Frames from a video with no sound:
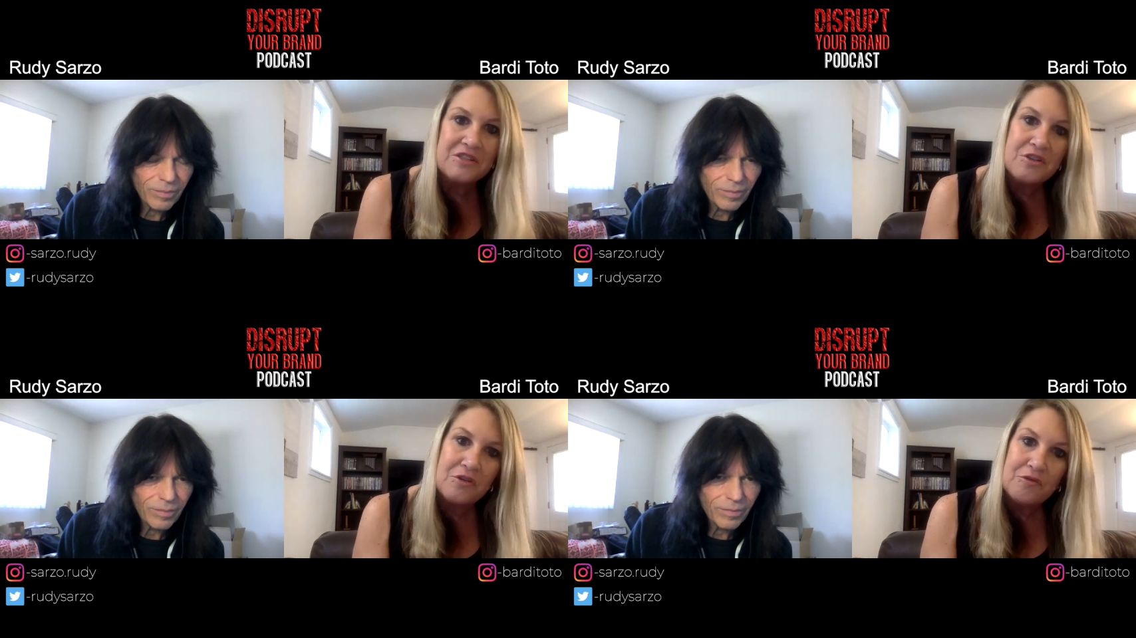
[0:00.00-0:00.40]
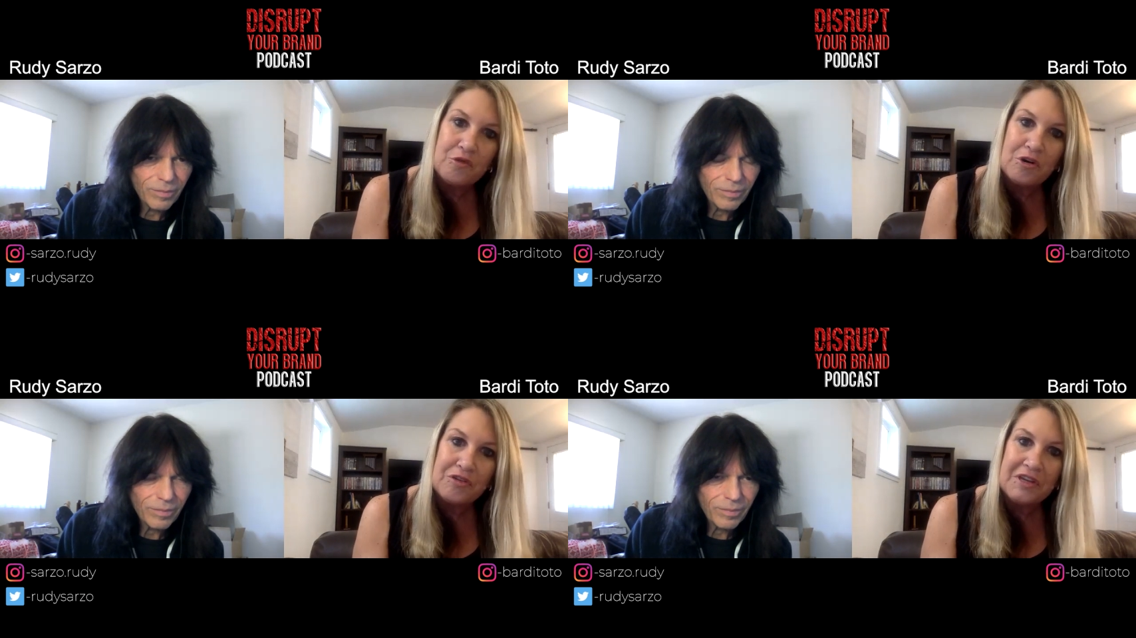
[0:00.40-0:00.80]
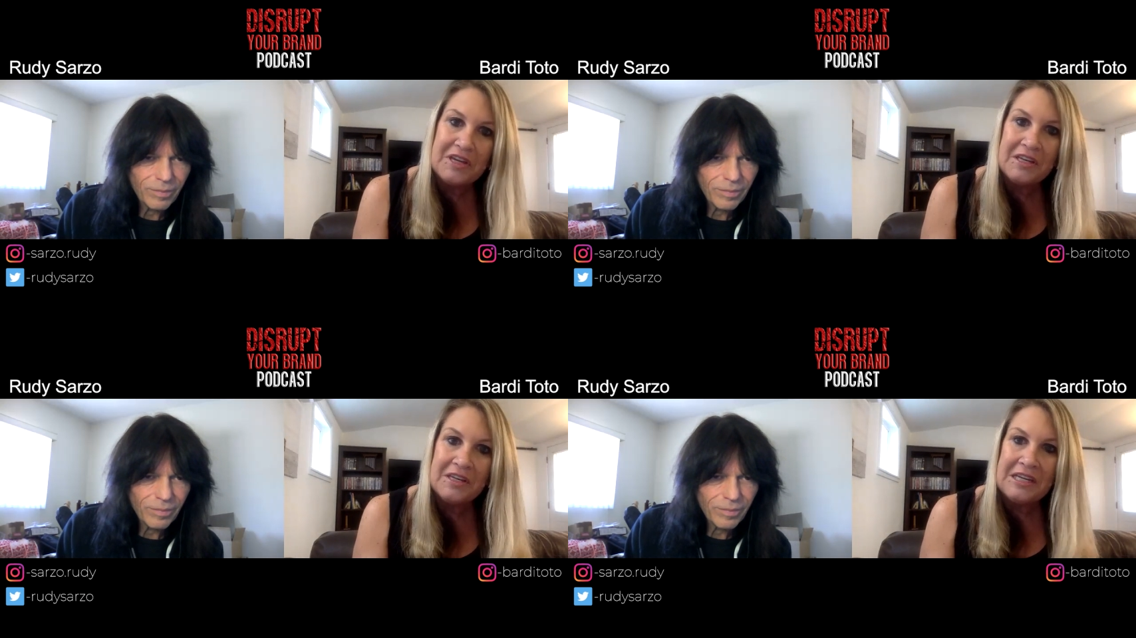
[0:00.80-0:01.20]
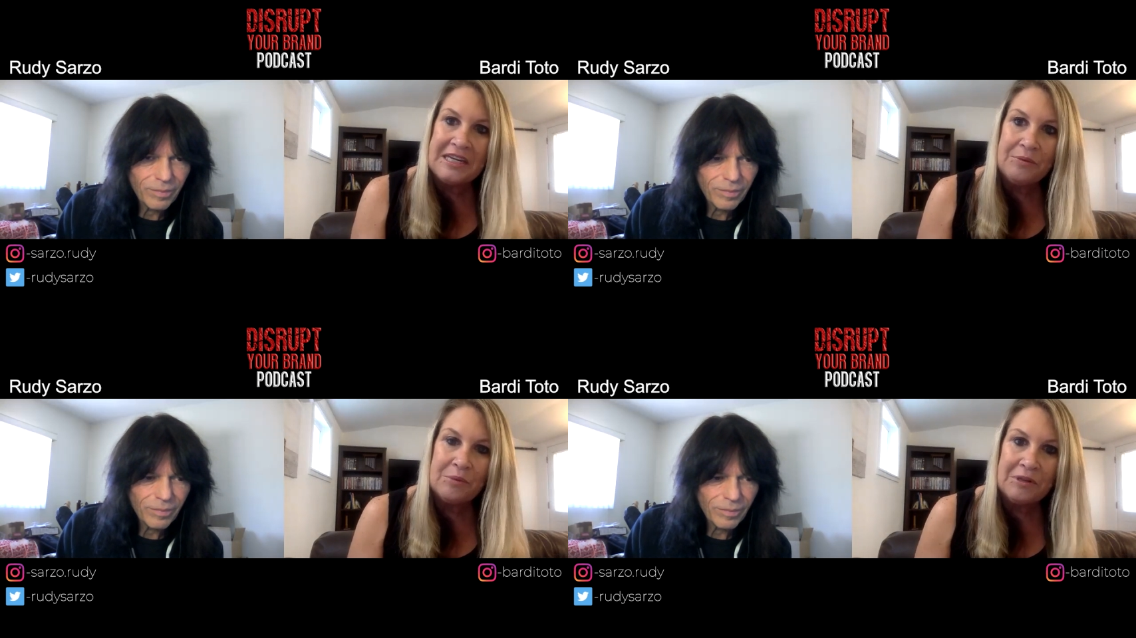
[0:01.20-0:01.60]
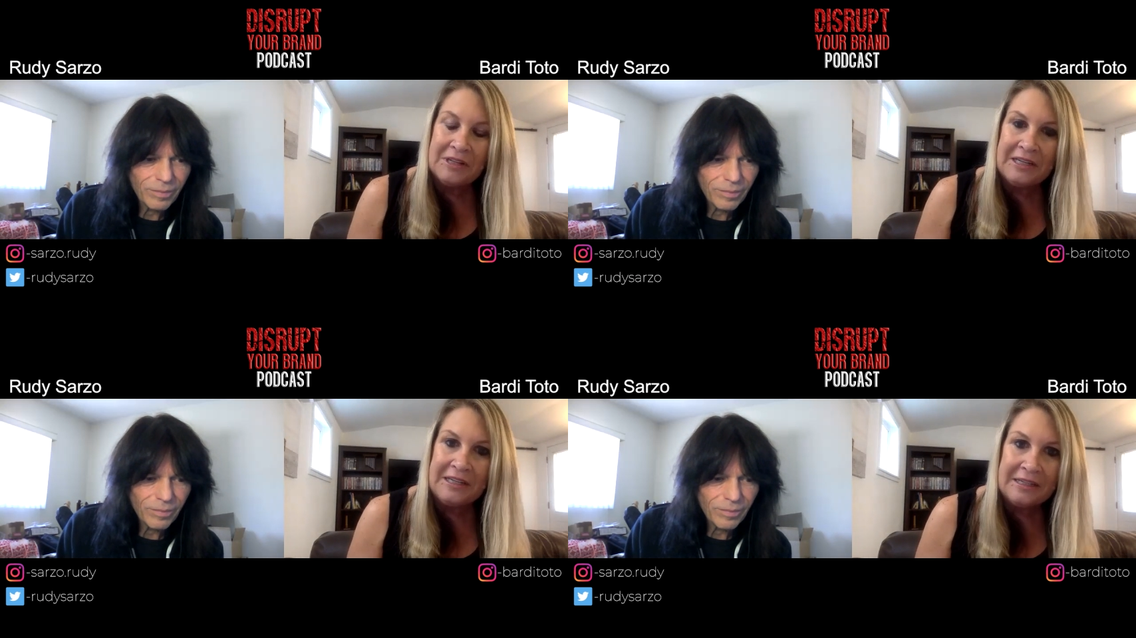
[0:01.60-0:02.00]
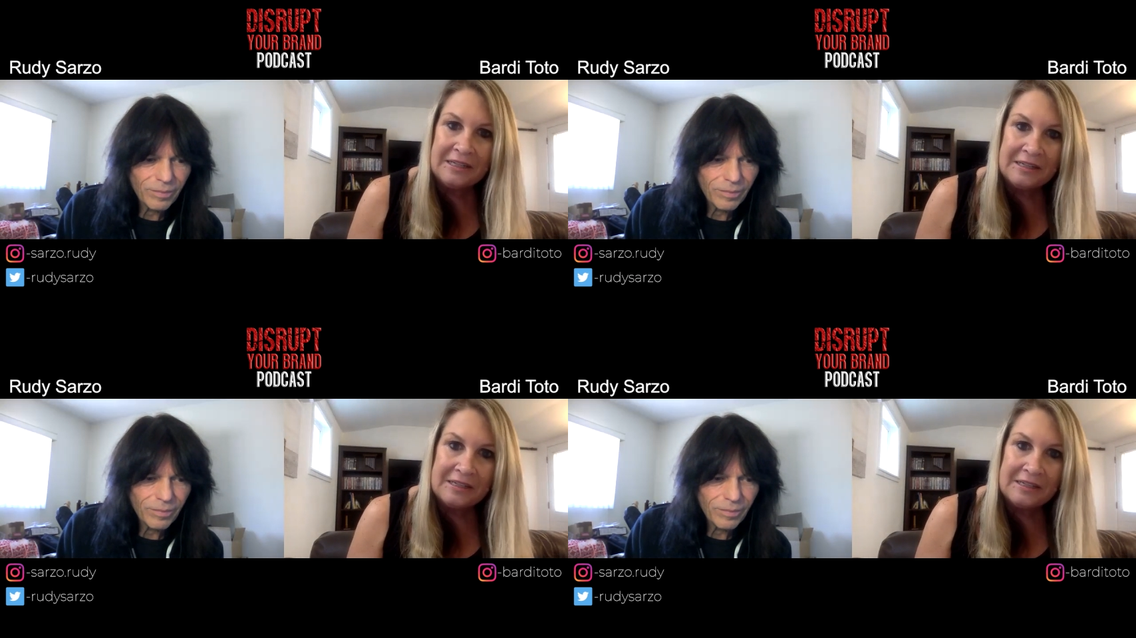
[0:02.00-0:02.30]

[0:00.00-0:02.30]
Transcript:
Speaker 1: and so forth. And he really,